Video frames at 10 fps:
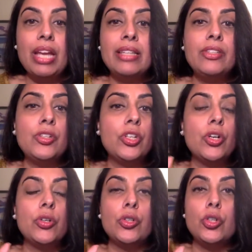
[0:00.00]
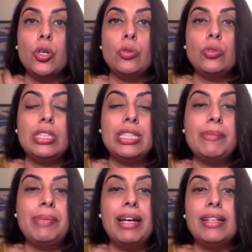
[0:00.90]
and you can go
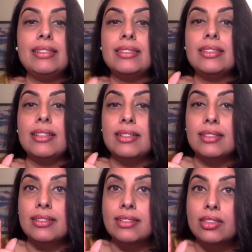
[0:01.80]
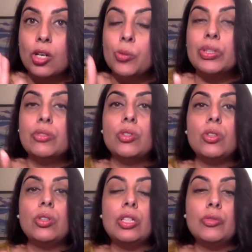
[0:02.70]
deep as open
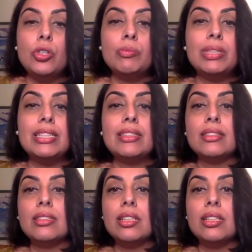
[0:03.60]
enrollment,